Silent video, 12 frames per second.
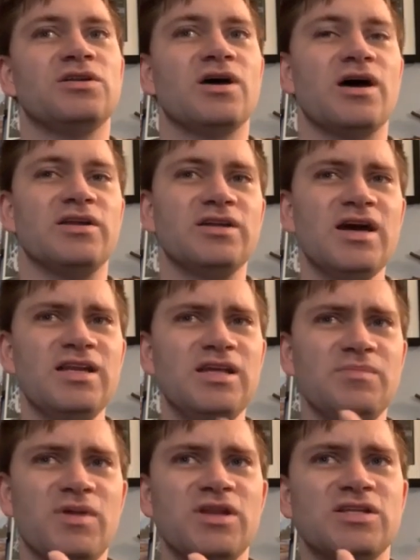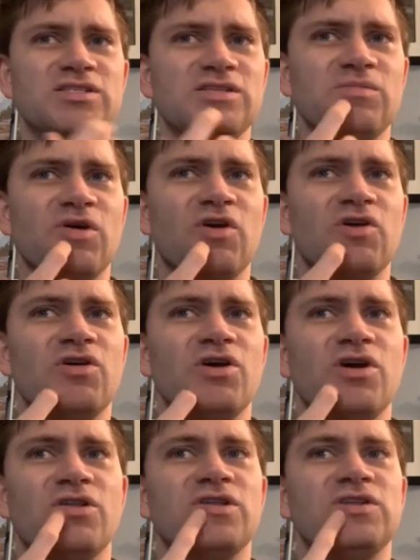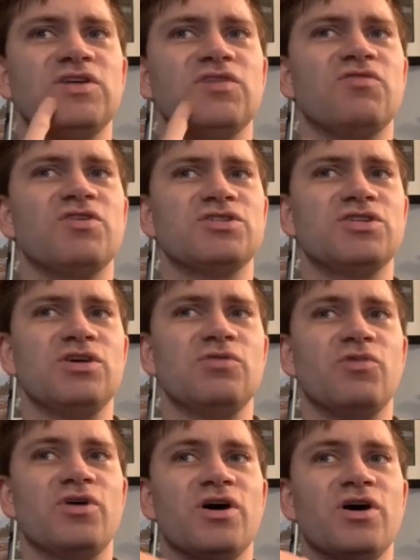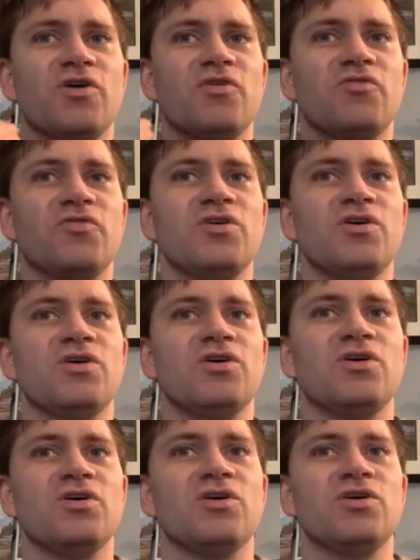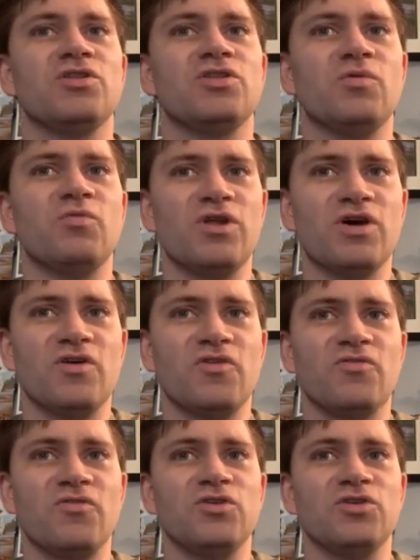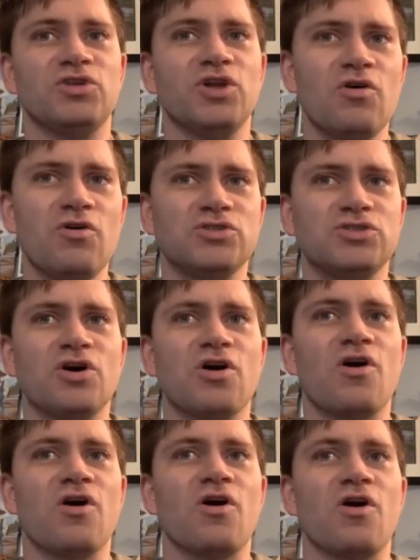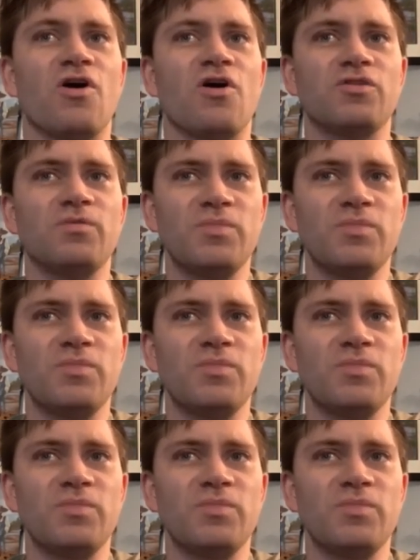a 90-minute seminar that the university would have, that would have knowledge of the